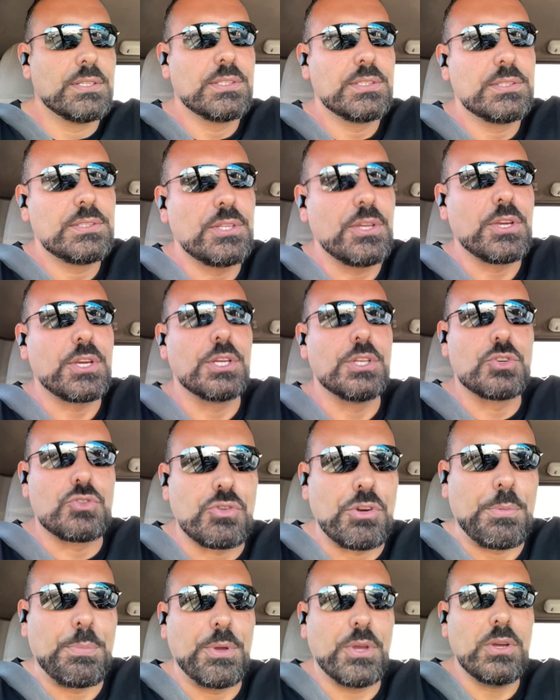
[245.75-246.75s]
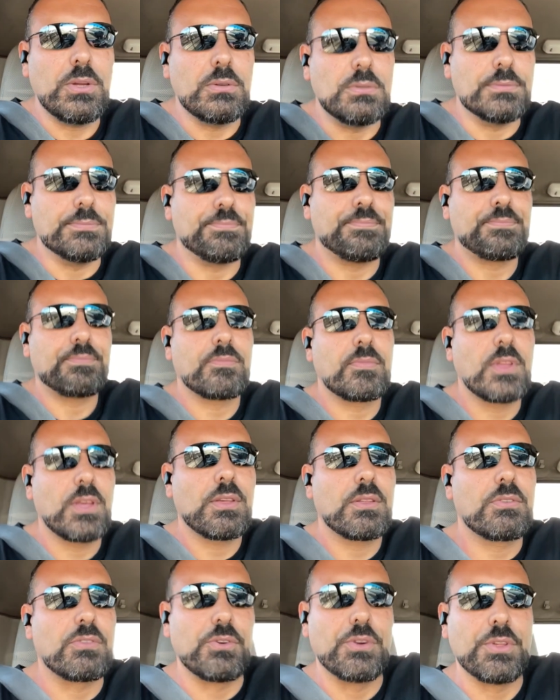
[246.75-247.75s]
to contribute
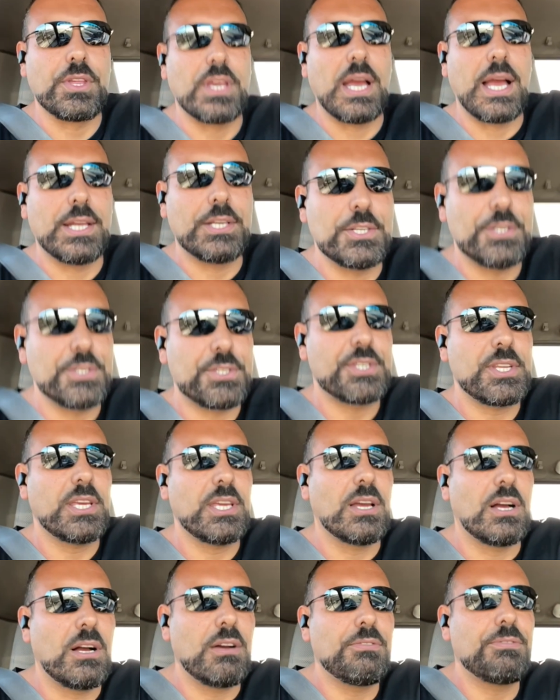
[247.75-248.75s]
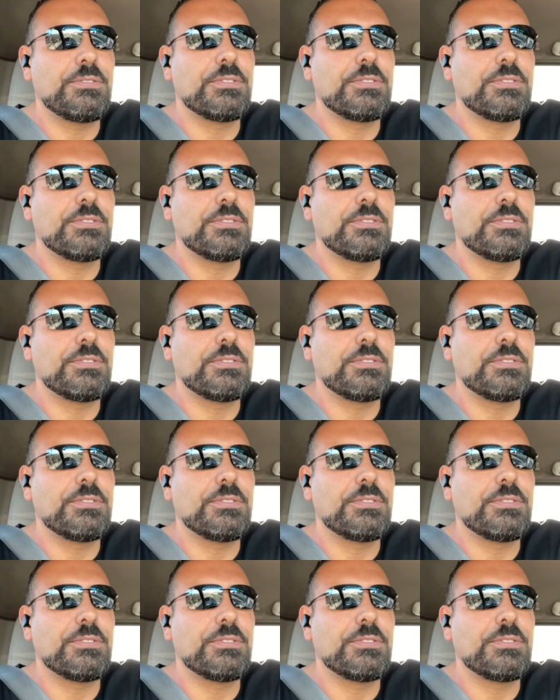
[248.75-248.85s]
through the agency of